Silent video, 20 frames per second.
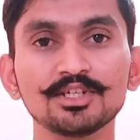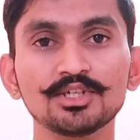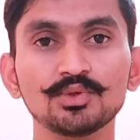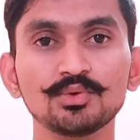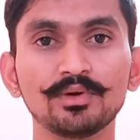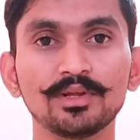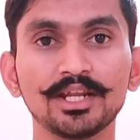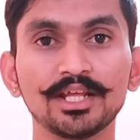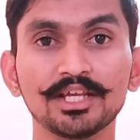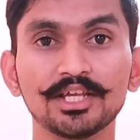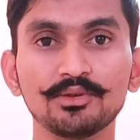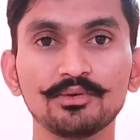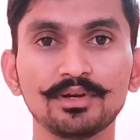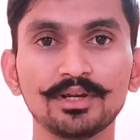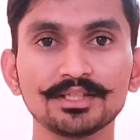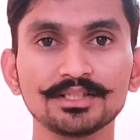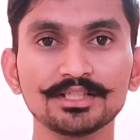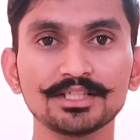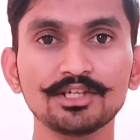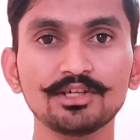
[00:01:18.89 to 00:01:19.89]
to an
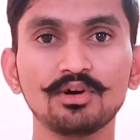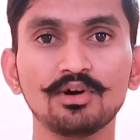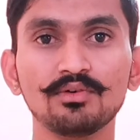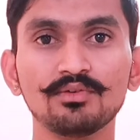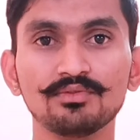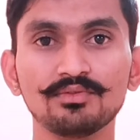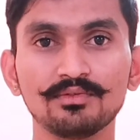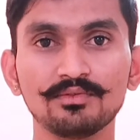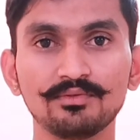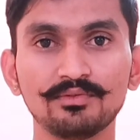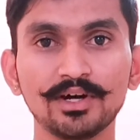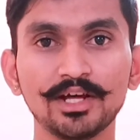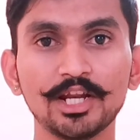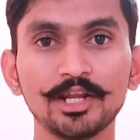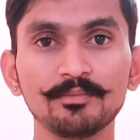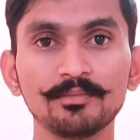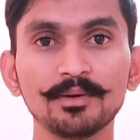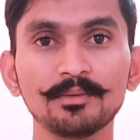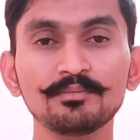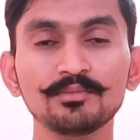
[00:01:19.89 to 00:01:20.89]
accuracy of 1
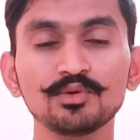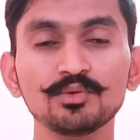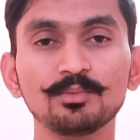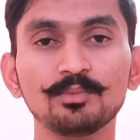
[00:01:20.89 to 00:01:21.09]
mm to